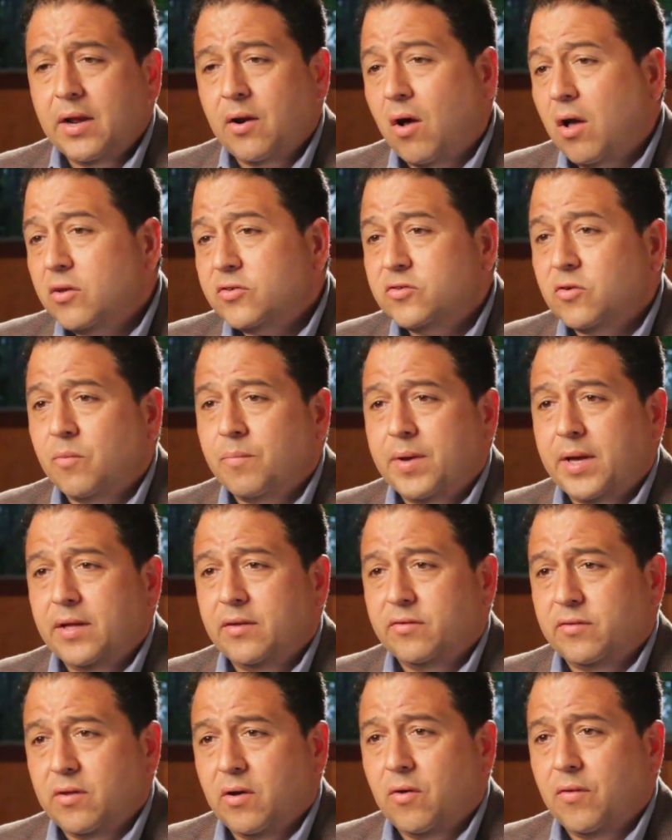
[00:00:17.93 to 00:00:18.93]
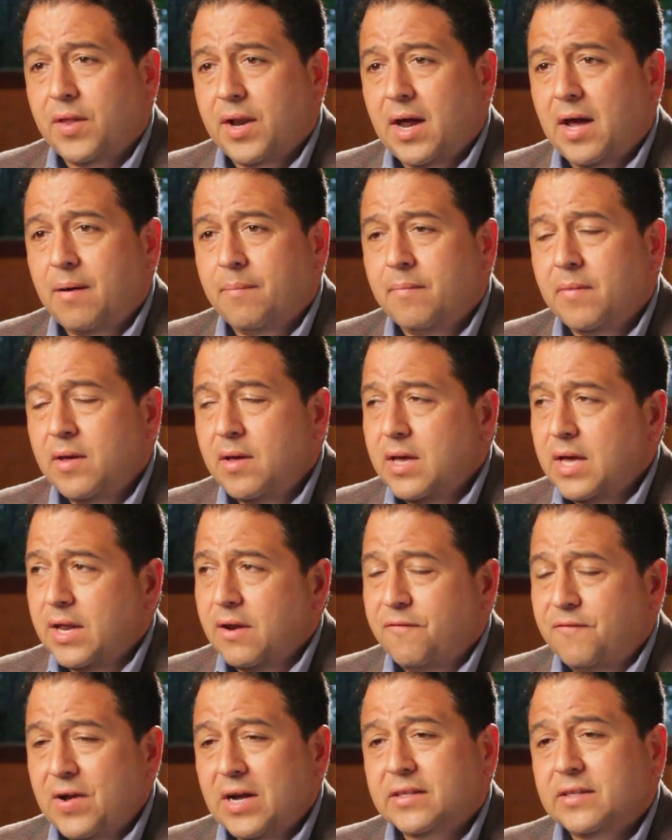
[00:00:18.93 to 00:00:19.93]
It also means, though, that I'm
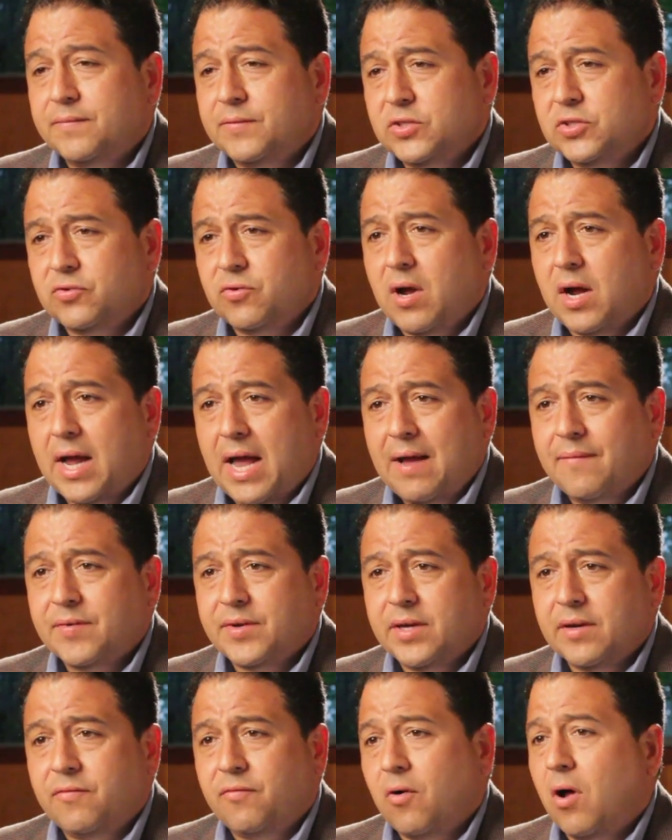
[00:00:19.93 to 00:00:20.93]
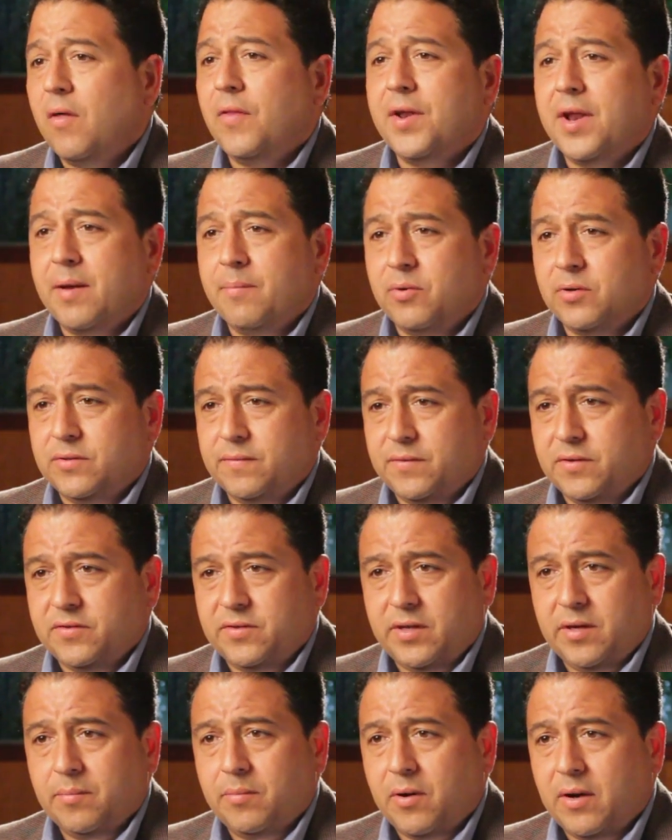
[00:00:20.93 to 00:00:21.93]
an effective and strong advocate for all the neighborhoods of the
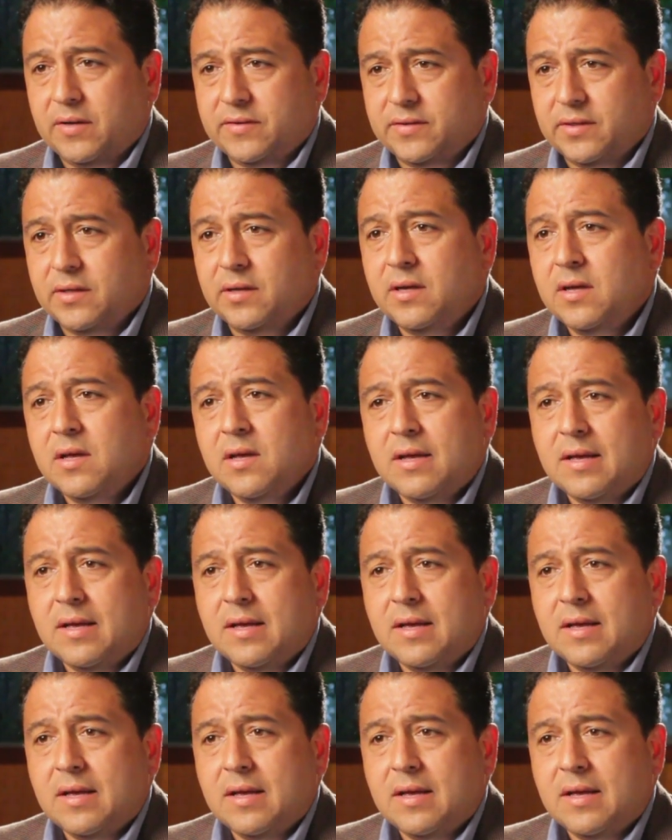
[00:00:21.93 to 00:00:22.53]
city of Boston.